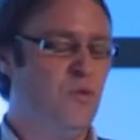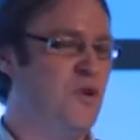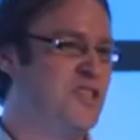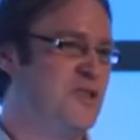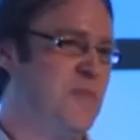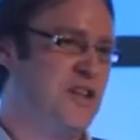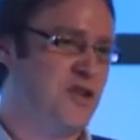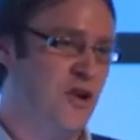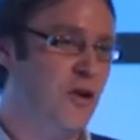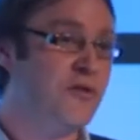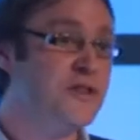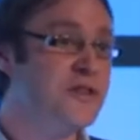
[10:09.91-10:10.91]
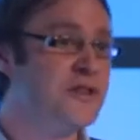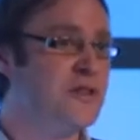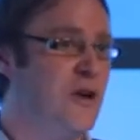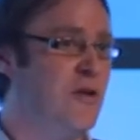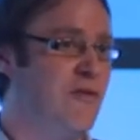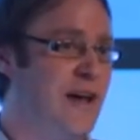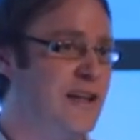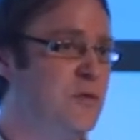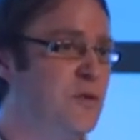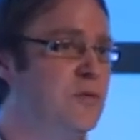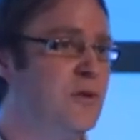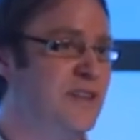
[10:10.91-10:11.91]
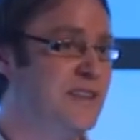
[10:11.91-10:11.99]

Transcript: what special offers are available